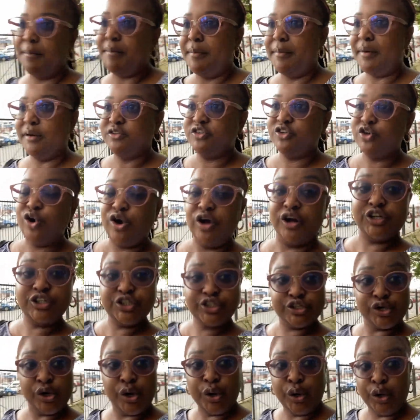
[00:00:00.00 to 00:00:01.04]
about to go on a
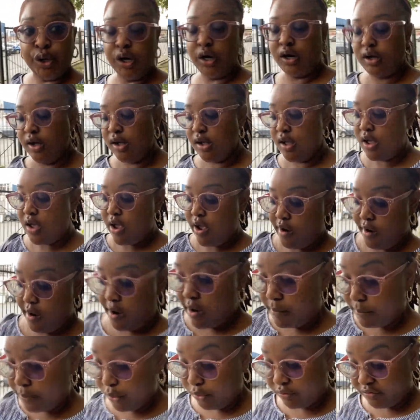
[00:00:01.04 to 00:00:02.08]
tour,
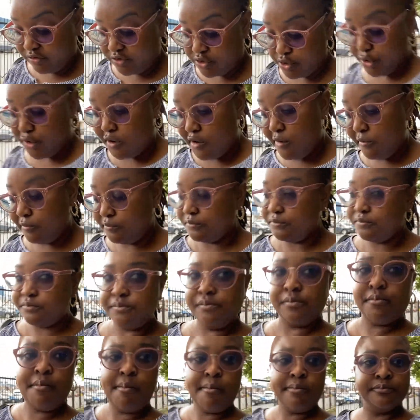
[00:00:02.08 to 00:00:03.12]
a boat tour
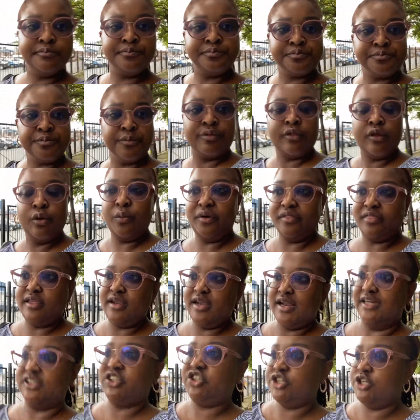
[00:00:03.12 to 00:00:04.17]
with the
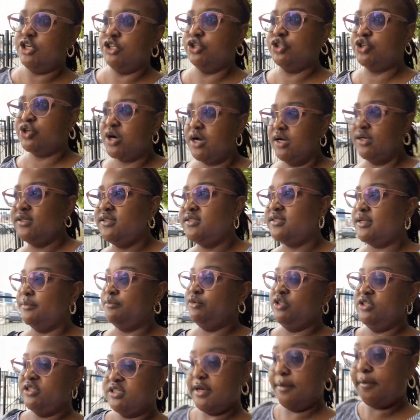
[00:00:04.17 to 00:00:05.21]
National Trust. I'm
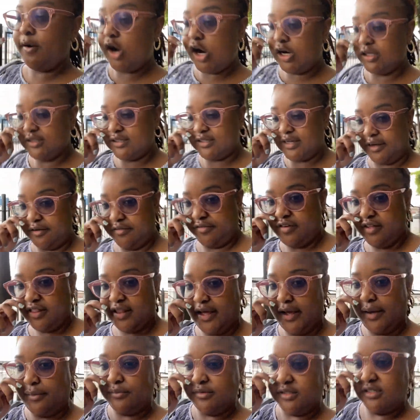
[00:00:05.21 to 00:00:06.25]
doing some content for
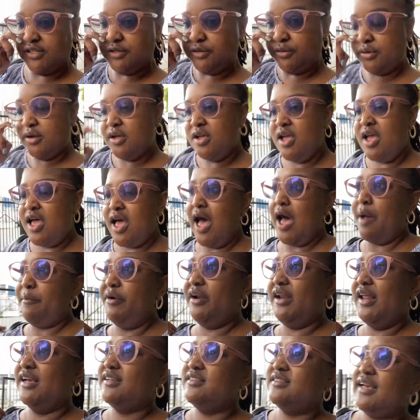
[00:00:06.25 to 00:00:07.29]
them, so I'm
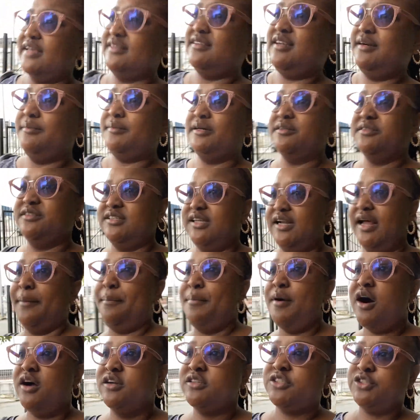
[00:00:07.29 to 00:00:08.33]
really excited about it. I
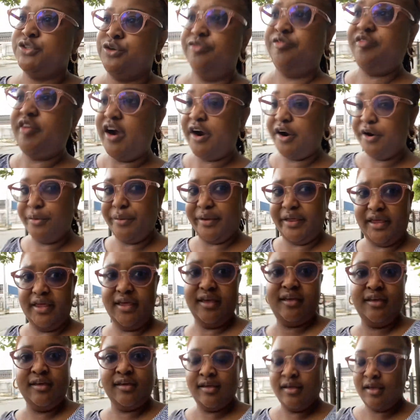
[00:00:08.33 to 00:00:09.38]
parked so far
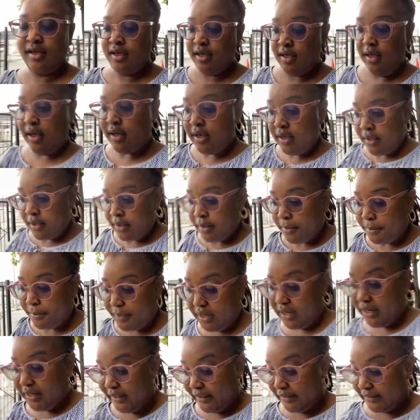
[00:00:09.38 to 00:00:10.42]
away,
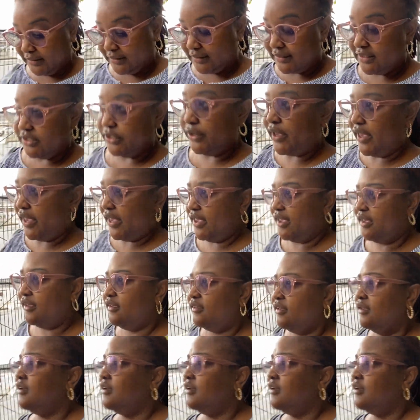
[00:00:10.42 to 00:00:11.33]
but it's okay.